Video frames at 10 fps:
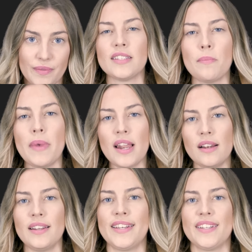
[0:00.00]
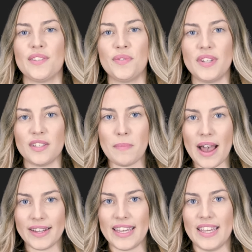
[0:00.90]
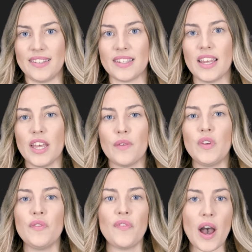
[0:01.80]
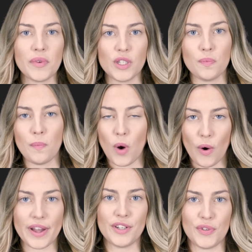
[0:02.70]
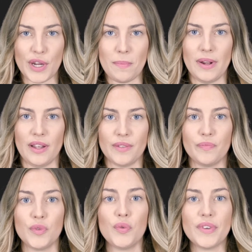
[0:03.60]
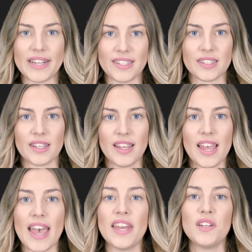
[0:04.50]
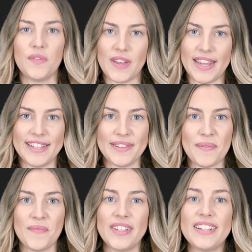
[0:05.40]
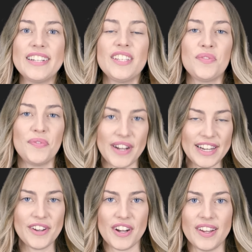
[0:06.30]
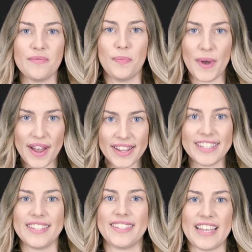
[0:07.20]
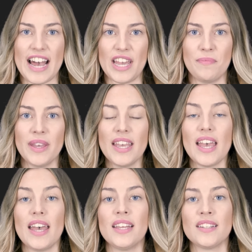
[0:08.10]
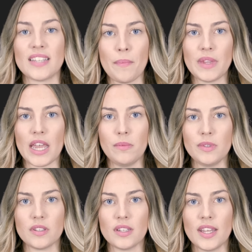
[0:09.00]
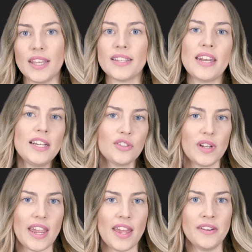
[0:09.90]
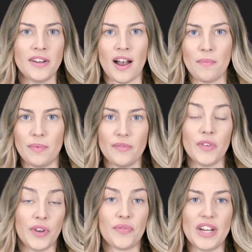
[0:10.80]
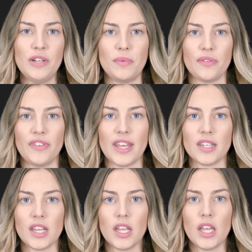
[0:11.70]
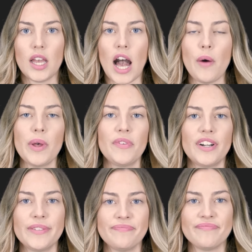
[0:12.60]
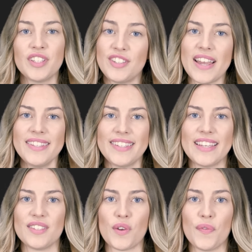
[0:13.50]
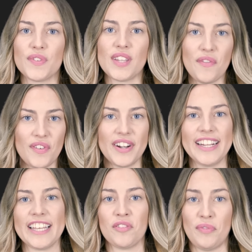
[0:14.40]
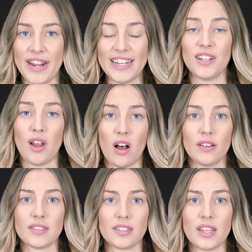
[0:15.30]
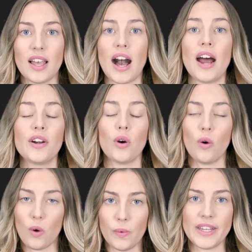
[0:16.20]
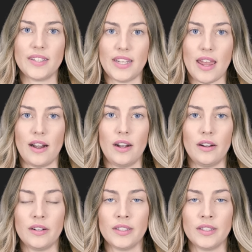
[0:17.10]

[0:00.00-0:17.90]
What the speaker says: Similarly to these monkeys, we found it more enjoyable to risk and wait whether it is really gonna work this time, and sometimes it can actually end up with a great profit. However, the chances of suffering a great loss are always there.